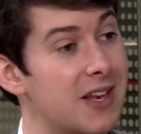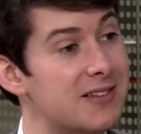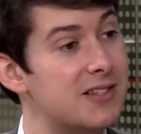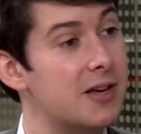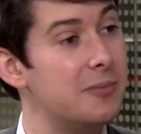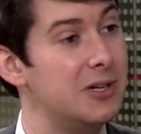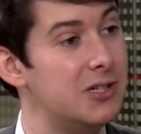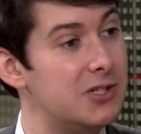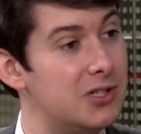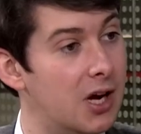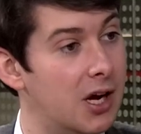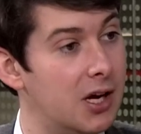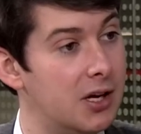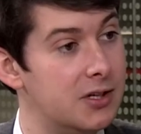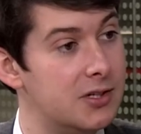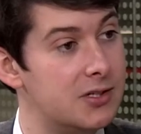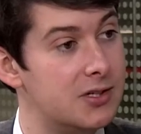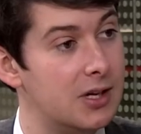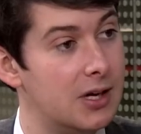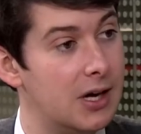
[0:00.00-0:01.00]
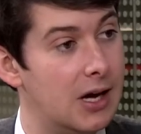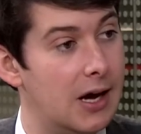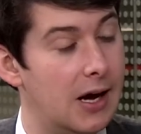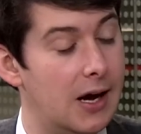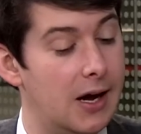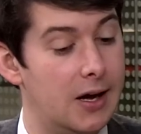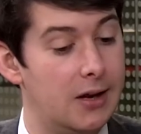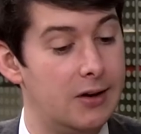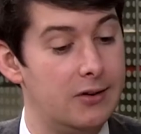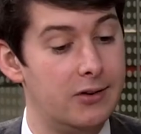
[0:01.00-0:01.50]
something changed,
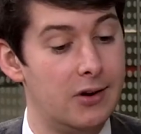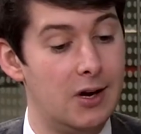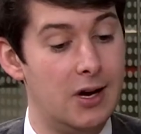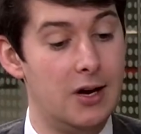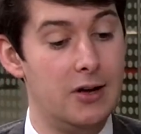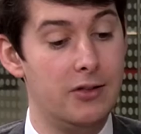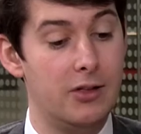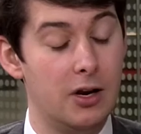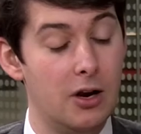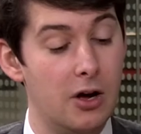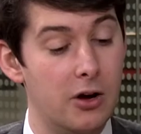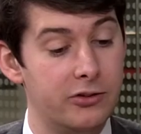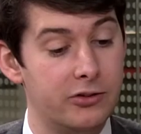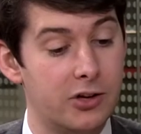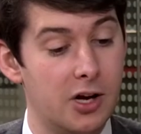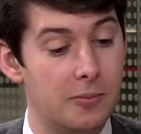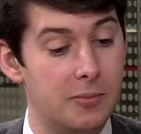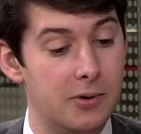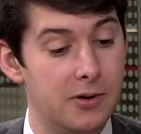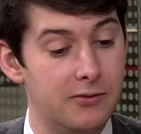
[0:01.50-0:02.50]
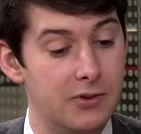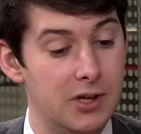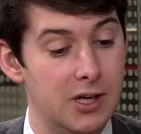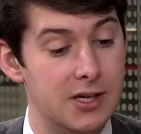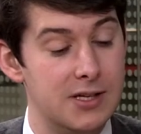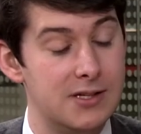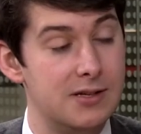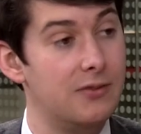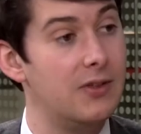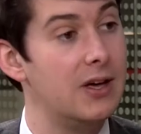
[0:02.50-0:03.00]
and the last couple of
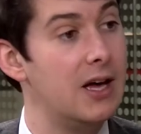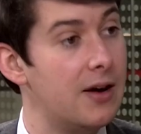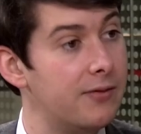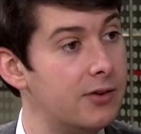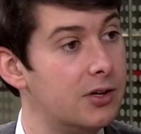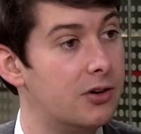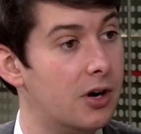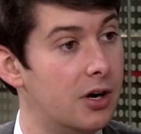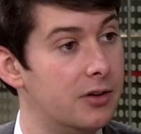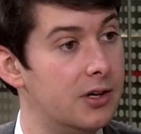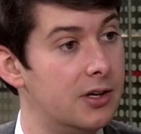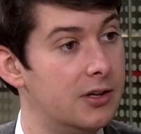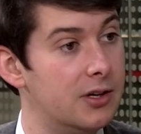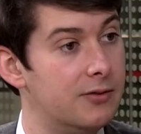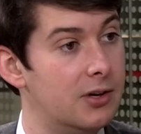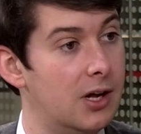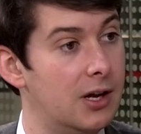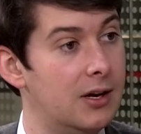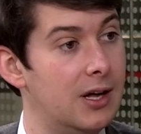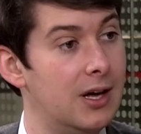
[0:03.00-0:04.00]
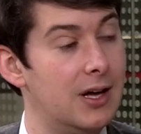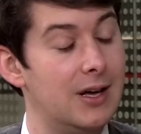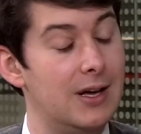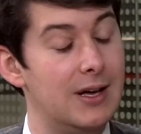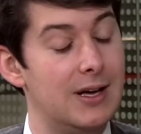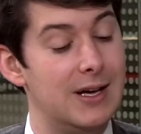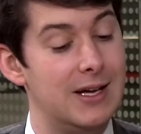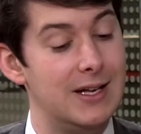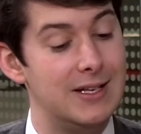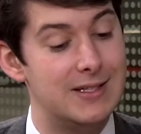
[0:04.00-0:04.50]
years they haven't grown their dividend.
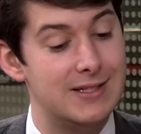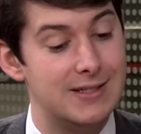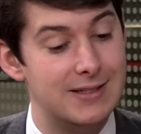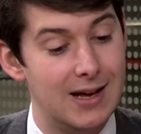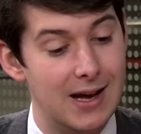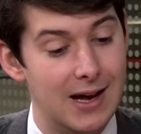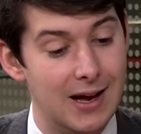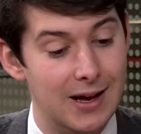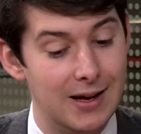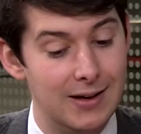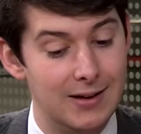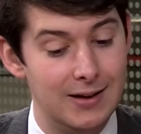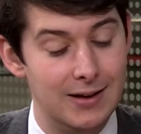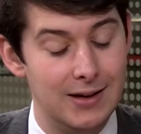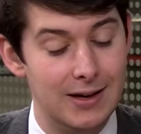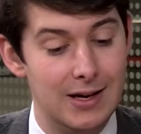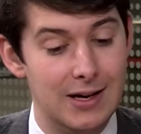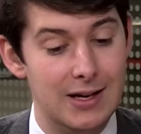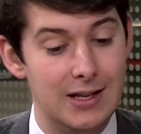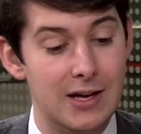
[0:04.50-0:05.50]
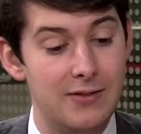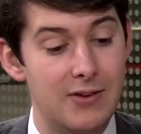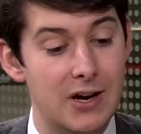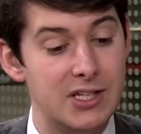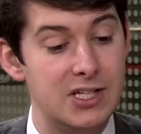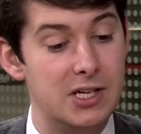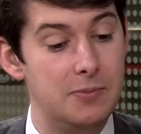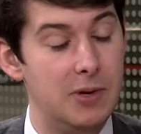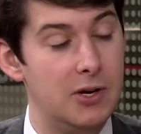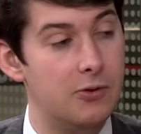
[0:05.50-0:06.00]
Instead, they've
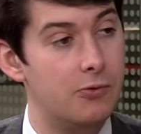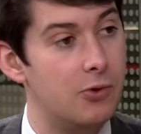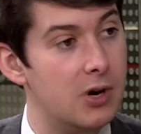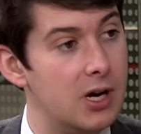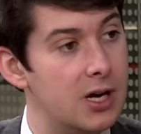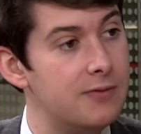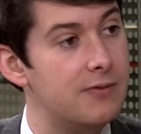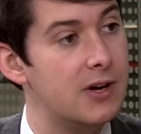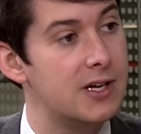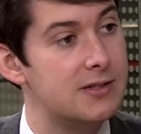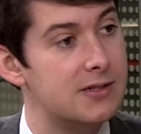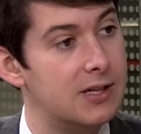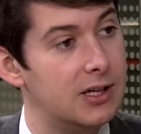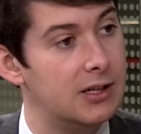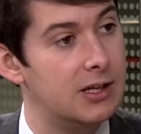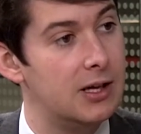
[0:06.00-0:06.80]
actually been reinvesting in